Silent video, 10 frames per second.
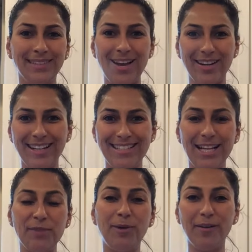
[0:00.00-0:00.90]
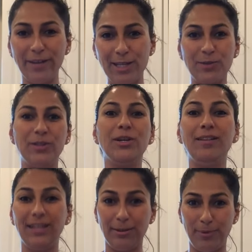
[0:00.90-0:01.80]
how can I say, like barbecues when you
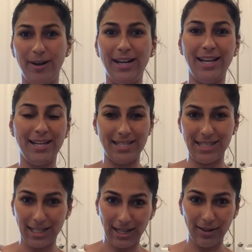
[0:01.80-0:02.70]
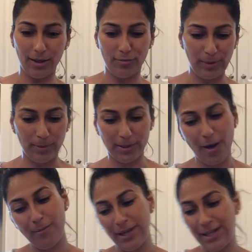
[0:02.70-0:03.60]
have like a party and it's like a lot of people
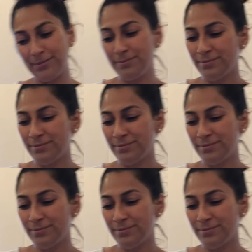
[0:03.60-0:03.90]
coming.